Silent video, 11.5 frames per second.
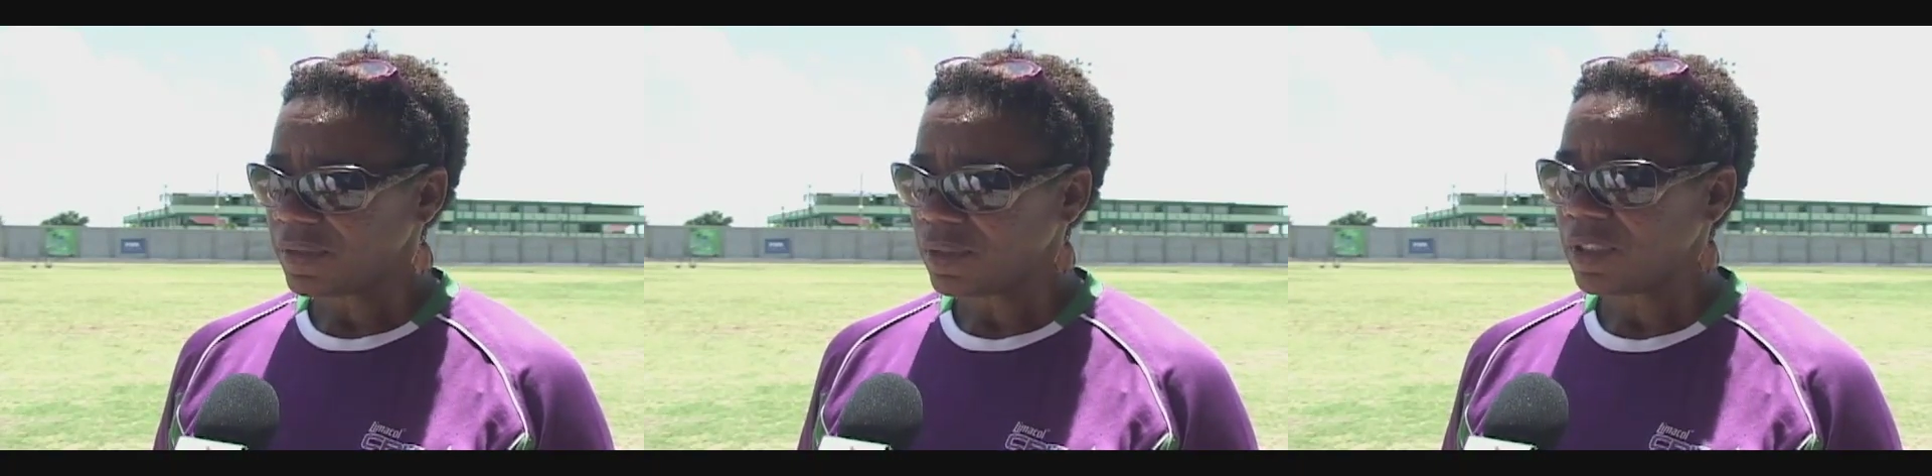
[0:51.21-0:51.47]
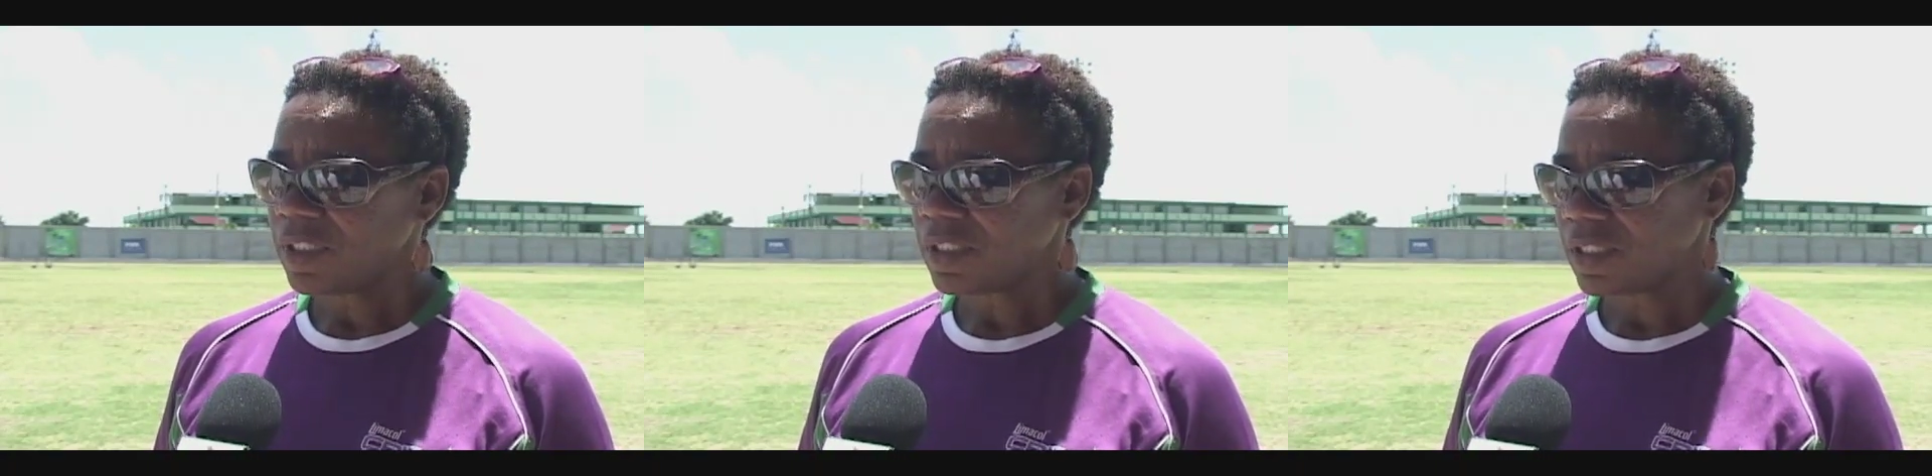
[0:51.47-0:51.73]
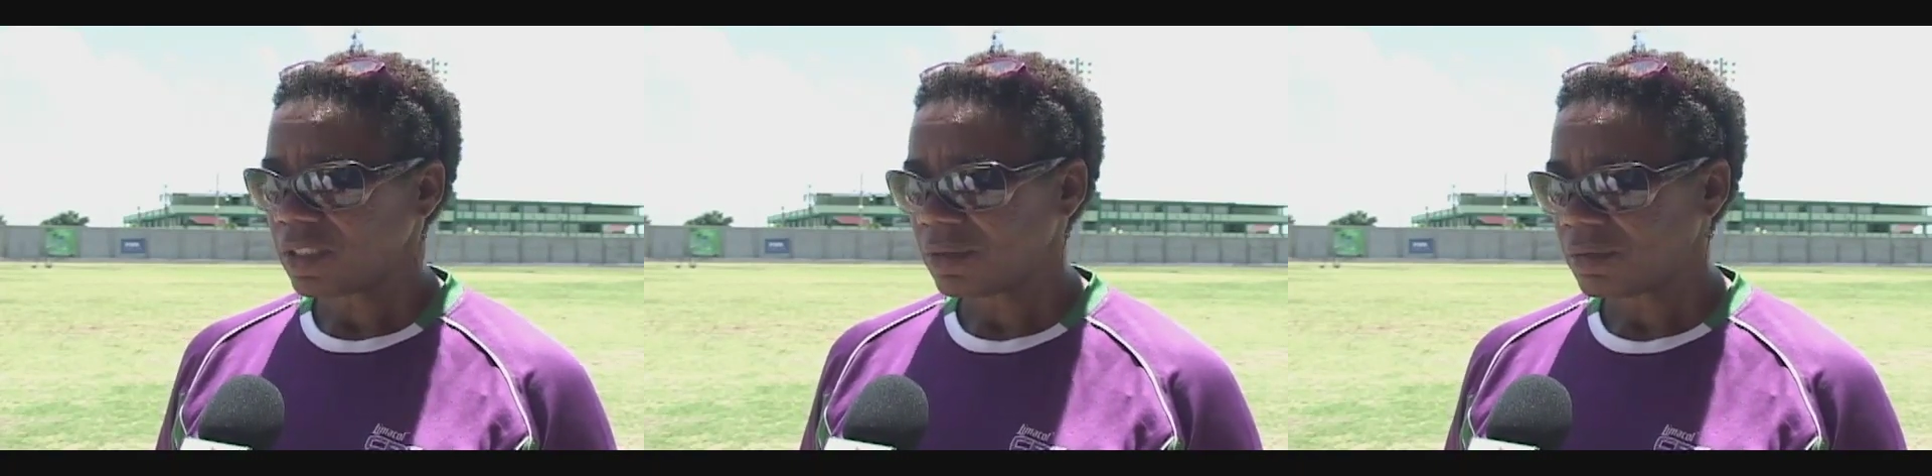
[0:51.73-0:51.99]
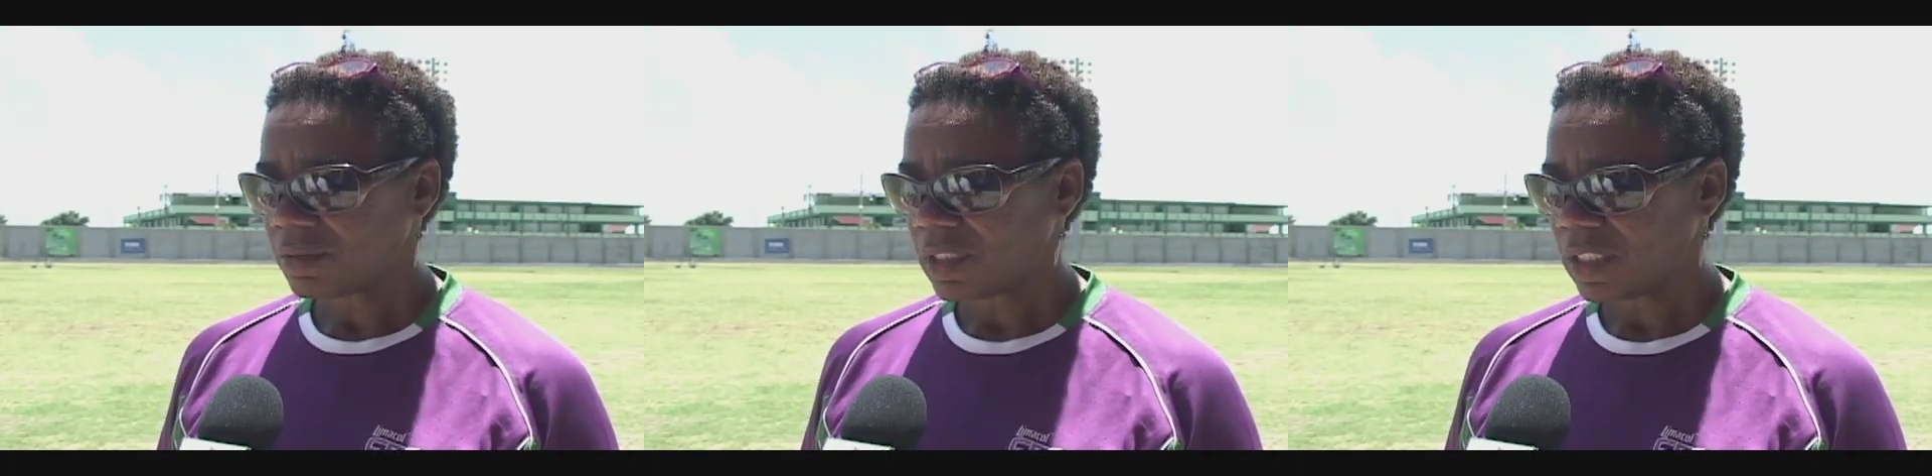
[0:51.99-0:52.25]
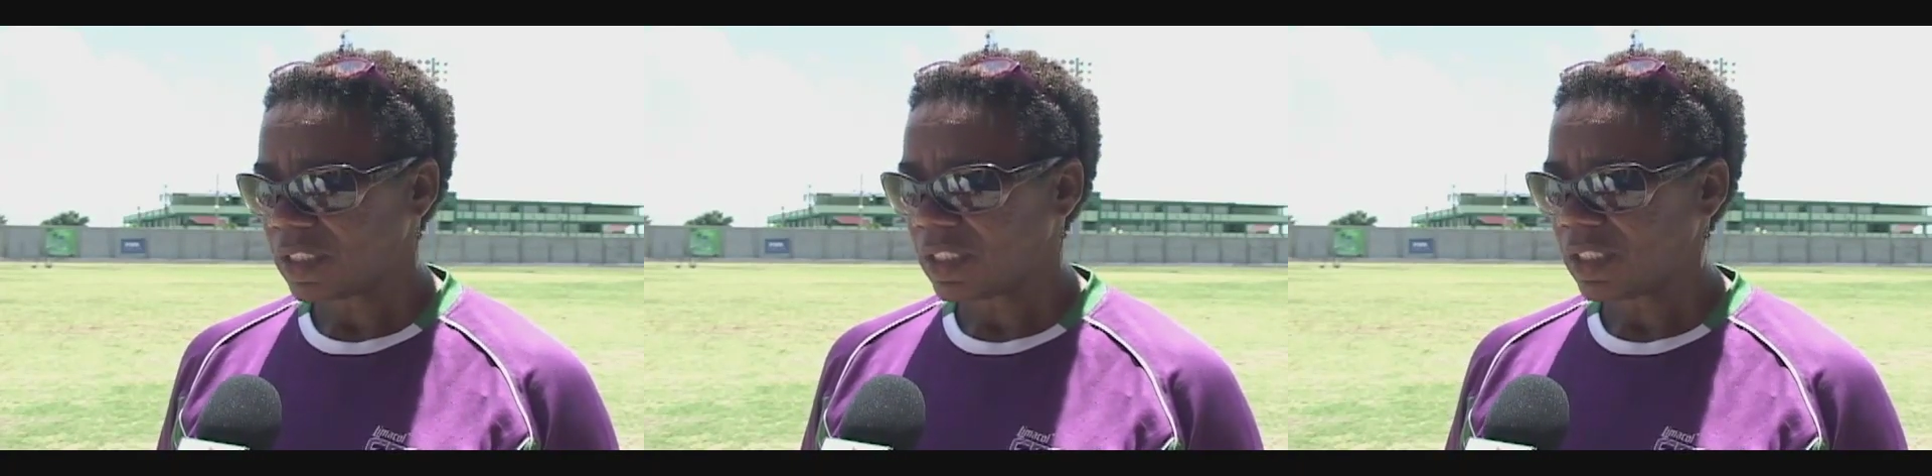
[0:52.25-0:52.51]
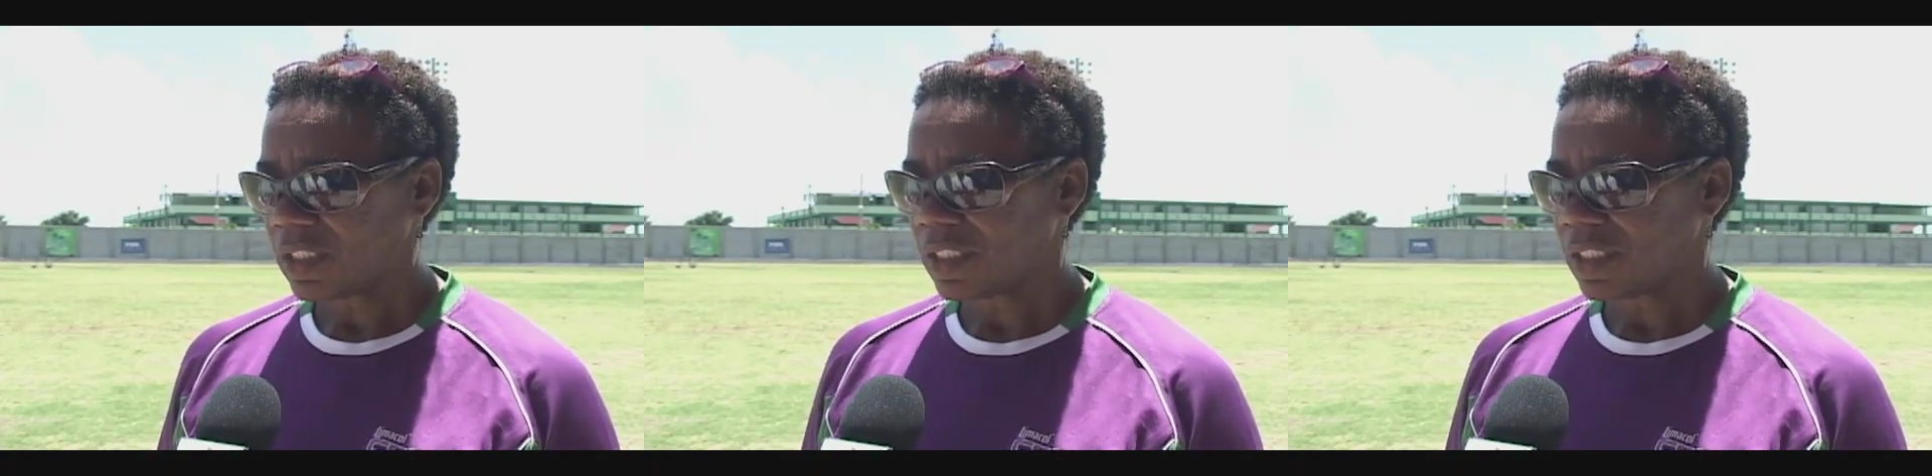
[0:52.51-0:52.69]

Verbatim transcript: students sitting the